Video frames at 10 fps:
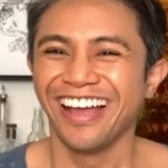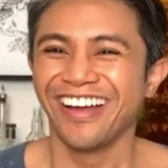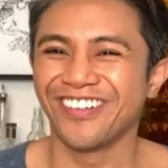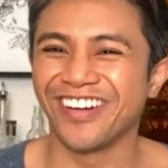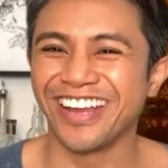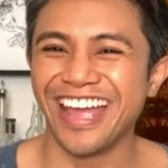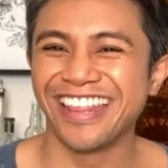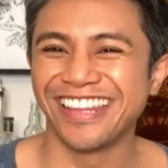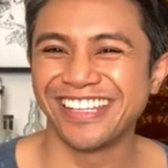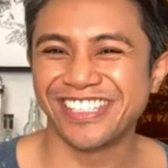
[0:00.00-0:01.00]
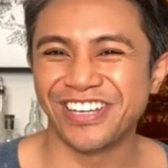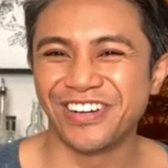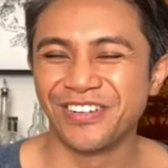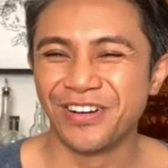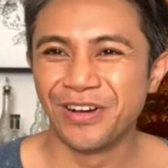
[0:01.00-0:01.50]
right? And then
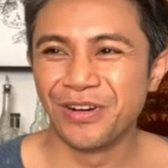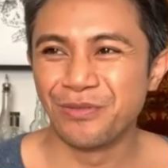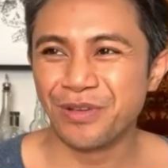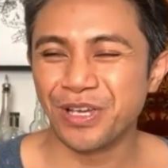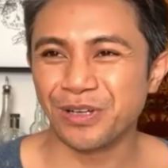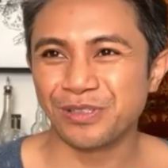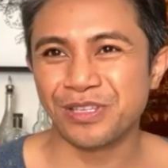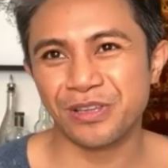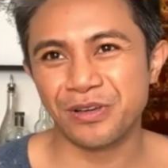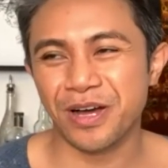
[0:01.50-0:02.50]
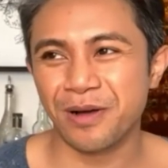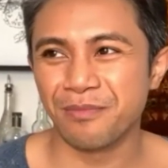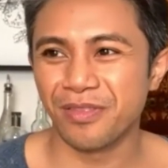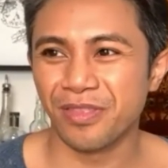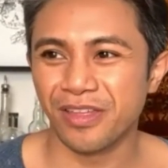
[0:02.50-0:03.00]
so we go to
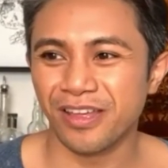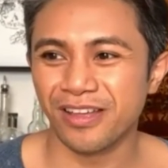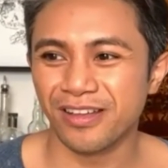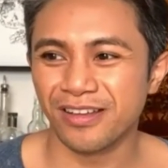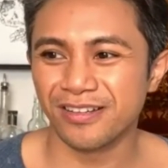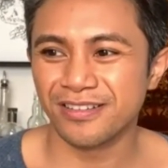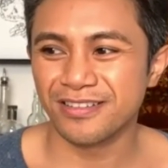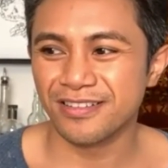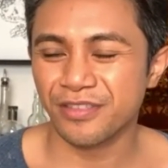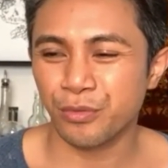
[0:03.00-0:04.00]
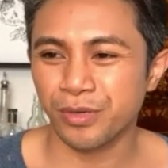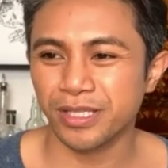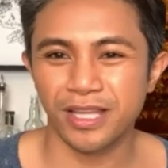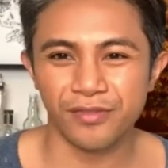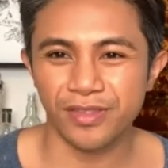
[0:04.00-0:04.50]
the
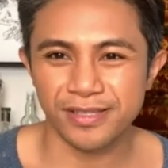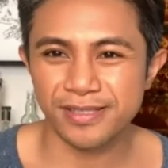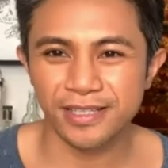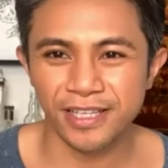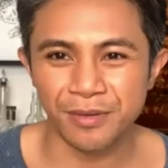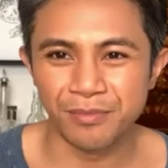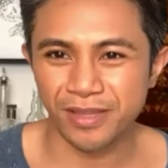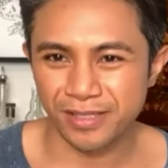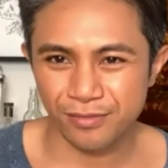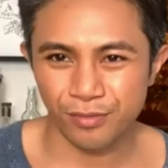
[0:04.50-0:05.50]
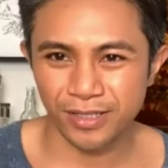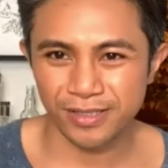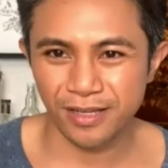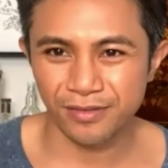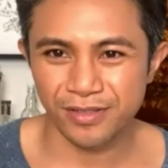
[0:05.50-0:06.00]
311, this club that's right
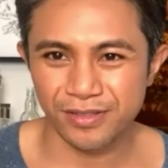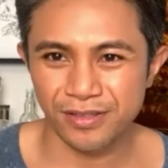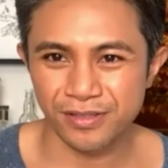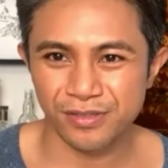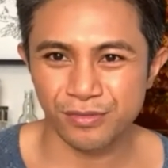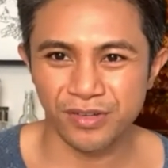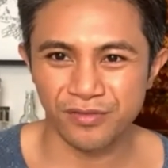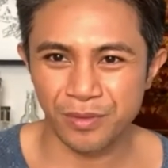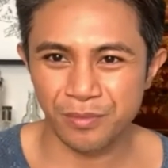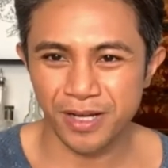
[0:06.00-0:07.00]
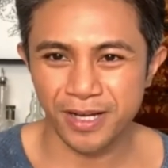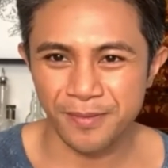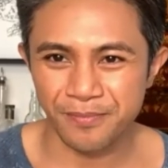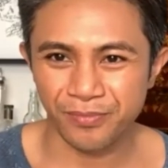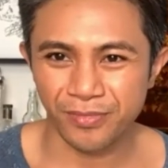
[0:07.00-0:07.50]
down this street from
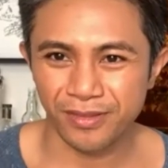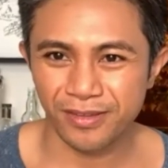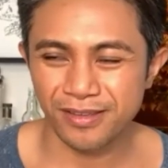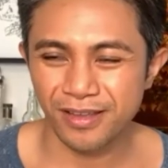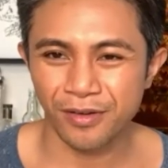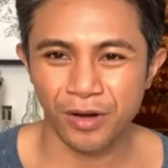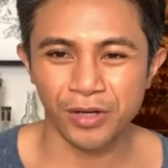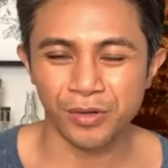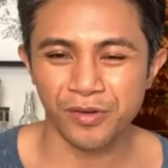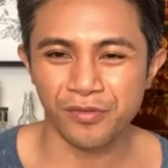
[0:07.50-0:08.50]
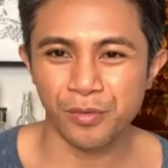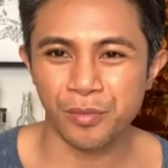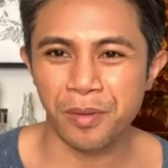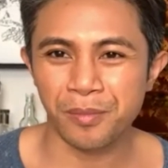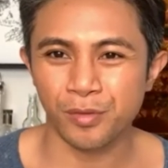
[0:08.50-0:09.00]
I don't know if you
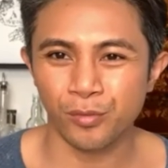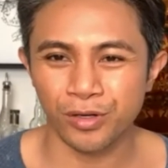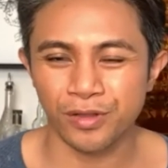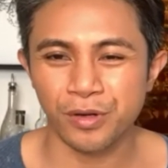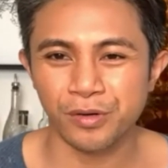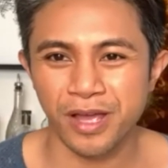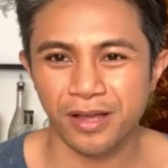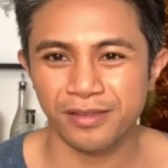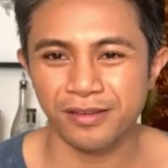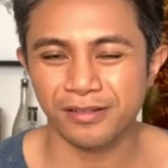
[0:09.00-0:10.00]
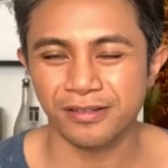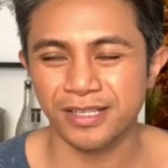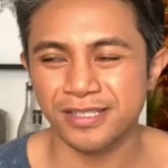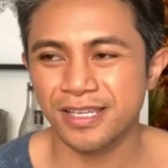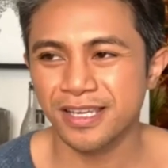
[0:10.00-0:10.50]
remember where the Kodak Theater
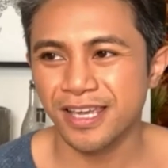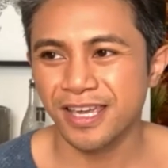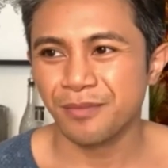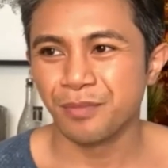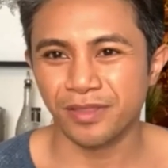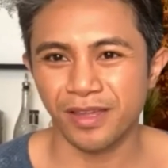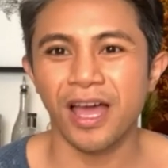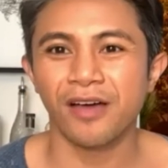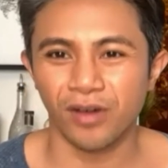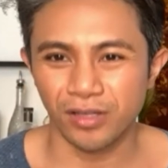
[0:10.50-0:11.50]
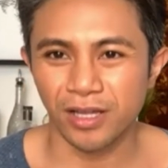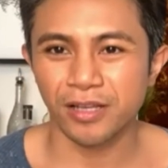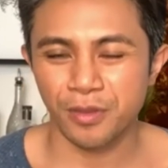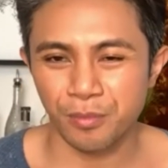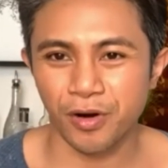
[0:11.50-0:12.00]
is, but they have a lot
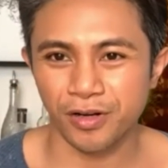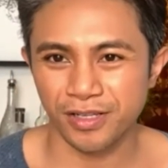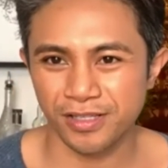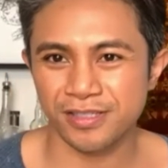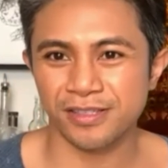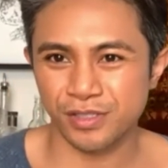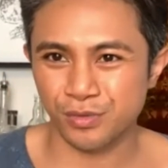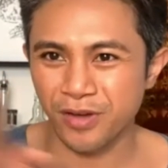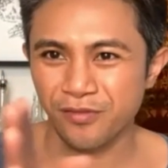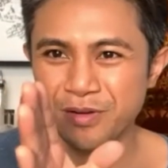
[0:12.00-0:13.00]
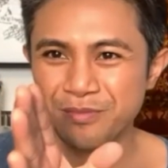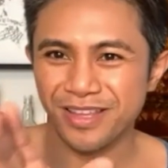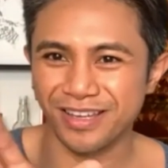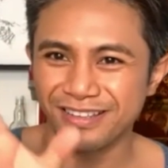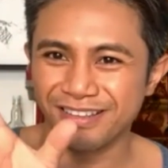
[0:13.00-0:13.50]
of the parties straight from
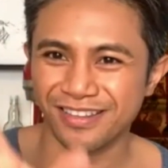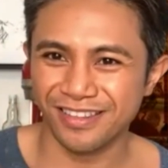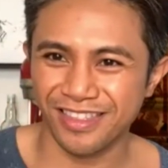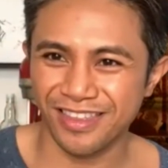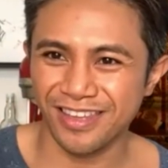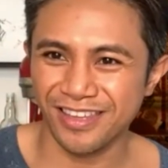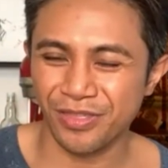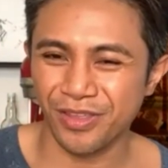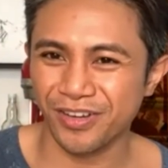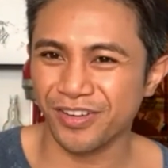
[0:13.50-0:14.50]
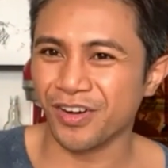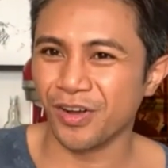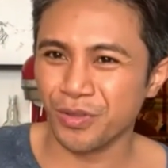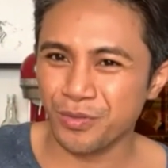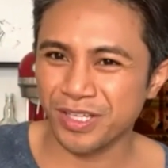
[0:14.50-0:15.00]
like the theater
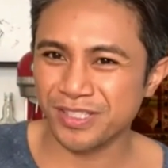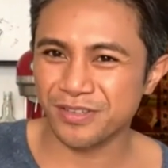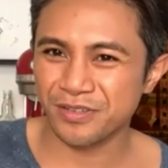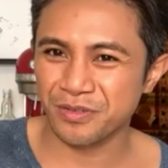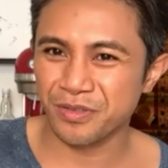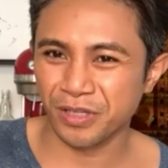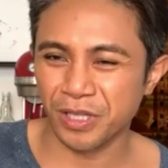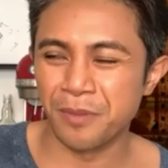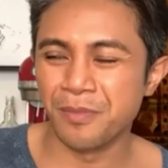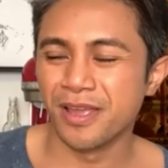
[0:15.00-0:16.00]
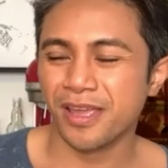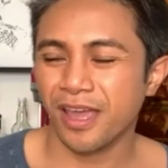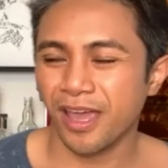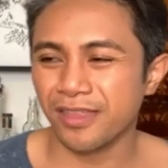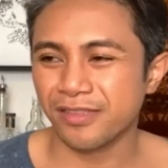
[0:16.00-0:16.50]
all the way to the club.
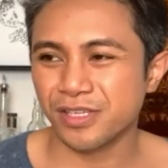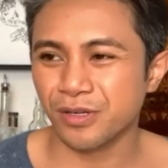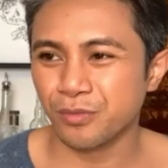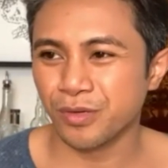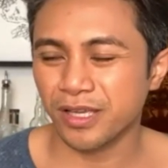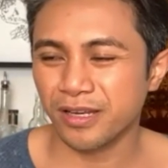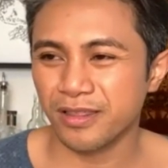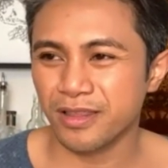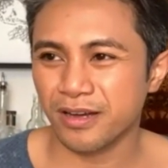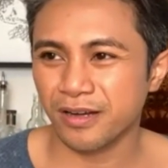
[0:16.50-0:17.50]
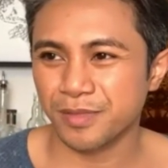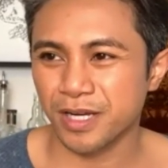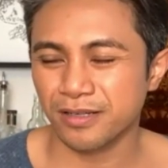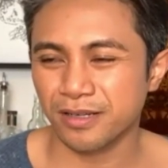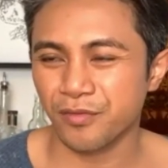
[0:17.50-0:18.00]
And so we get in there and I'm
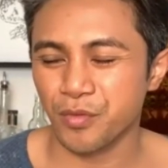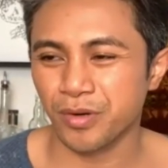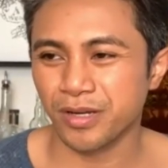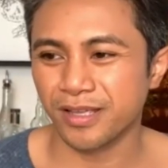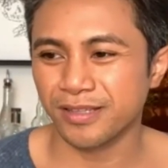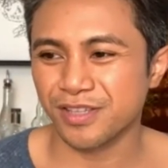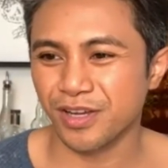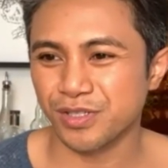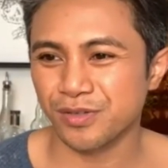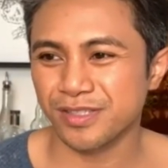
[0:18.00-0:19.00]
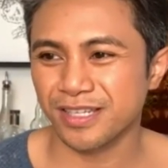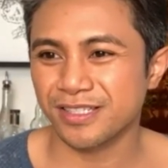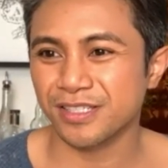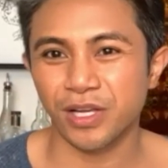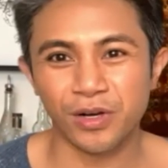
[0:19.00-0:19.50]
talking to everyone, and Sasha was like,
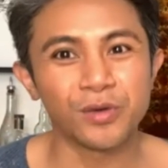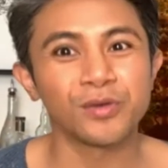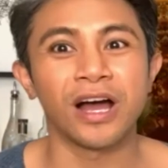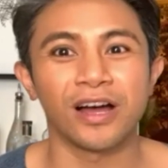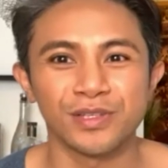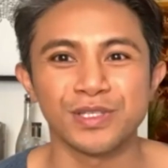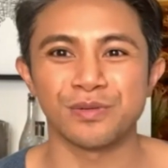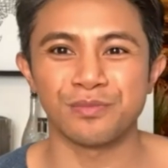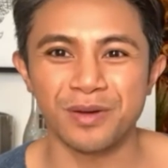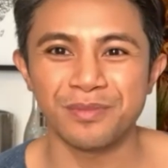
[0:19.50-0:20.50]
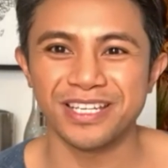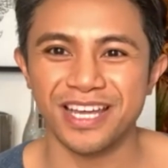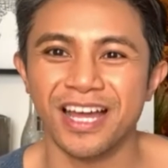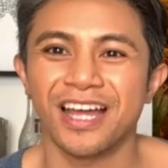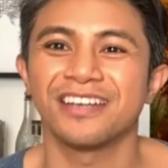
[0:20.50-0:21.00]
so how does your mom and
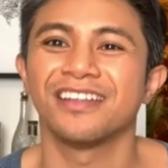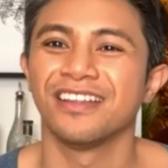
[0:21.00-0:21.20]
dad